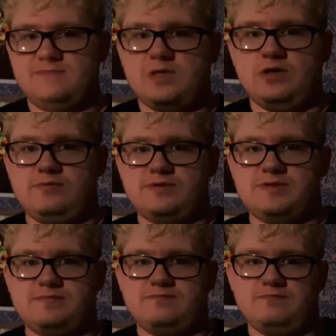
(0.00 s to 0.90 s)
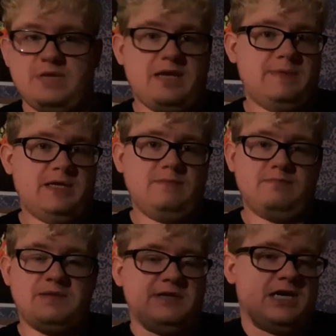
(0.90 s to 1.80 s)
hoax, maybe,
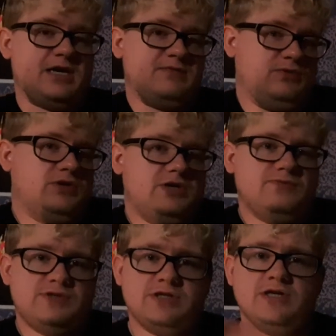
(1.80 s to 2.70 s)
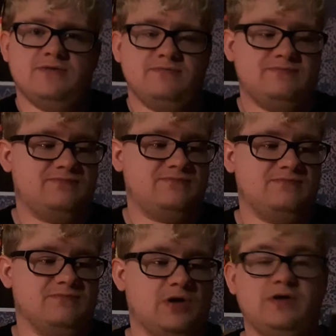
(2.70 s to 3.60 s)
maybe not, who knows, you know,
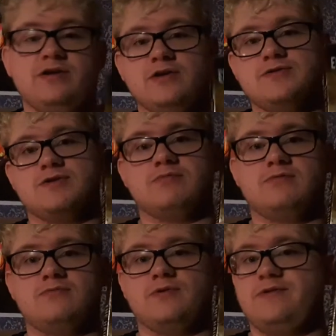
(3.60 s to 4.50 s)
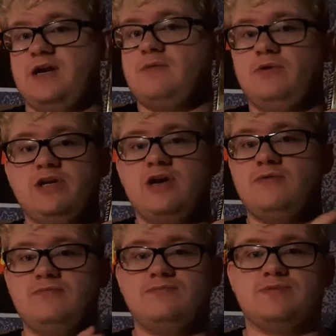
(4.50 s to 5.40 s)
only those who were there will
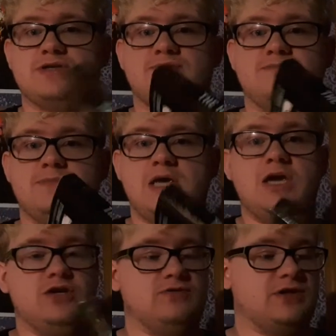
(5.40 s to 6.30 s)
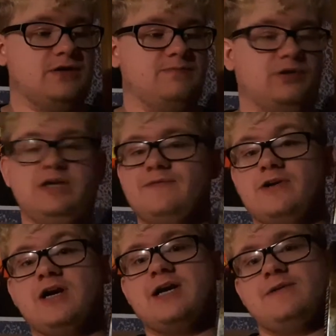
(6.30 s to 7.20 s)
know. So you can believe or
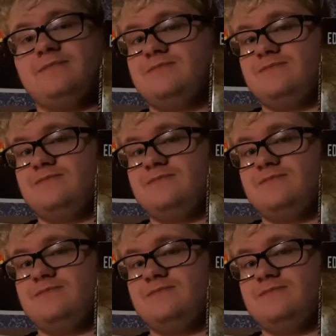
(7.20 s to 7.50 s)
not,